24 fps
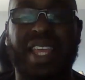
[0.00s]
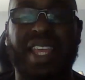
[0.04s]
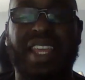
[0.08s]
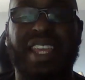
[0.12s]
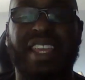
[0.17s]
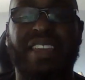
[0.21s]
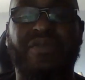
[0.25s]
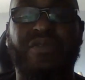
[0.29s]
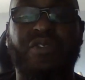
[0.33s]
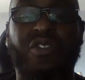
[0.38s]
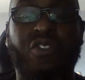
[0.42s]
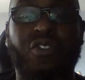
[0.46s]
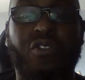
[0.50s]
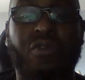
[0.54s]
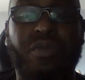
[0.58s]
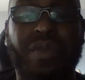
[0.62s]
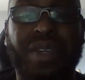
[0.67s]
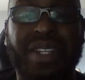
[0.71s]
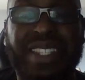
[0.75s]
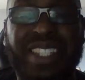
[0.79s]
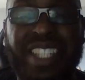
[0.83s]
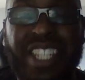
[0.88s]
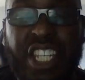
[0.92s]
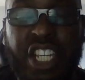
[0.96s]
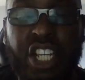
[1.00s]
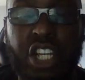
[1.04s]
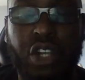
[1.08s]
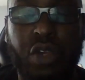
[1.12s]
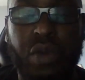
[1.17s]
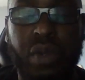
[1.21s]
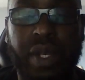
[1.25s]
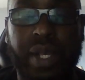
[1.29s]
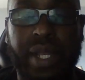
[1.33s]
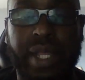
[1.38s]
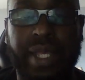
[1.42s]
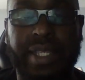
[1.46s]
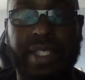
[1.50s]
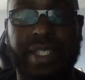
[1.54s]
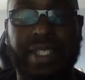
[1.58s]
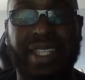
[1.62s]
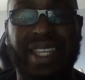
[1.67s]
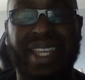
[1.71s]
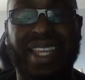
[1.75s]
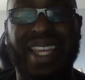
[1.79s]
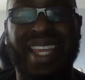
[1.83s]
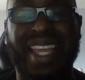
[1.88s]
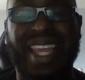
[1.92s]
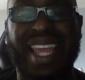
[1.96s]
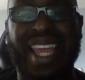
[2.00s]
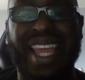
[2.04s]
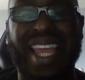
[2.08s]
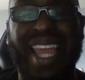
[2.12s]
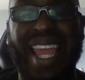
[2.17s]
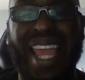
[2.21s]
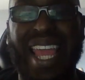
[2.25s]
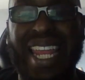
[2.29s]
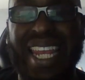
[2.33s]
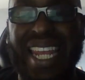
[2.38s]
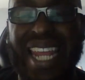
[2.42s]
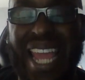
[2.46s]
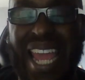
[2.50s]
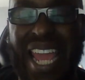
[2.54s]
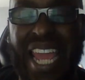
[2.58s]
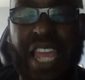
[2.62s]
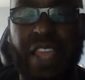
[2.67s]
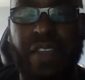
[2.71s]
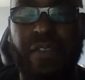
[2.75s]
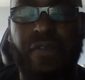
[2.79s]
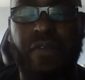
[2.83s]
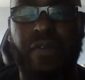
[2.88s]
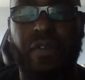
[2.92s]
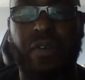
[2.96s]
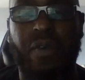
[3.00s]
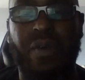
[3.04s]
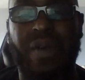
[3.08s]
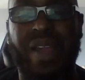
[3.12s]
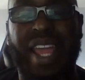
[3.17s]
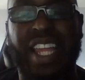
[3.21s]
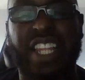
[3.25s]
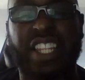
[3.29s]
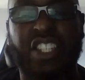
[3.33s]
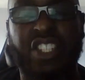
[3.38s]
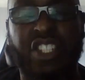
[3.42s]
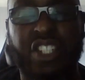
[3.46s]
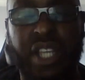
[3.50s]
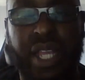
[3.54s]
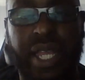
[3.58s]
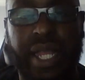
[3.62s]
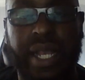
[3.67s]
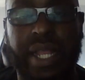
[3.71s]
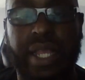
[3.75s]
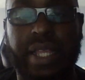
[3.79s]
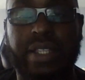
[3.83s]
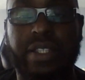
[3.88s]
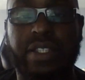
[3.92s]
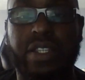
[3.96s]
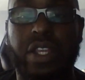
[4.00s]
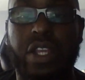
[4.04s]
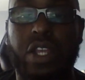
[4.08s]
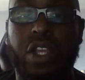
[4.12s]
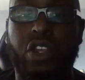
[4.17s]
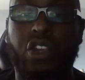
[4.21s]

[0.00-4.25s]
If you're materialistic and hateful and jealous,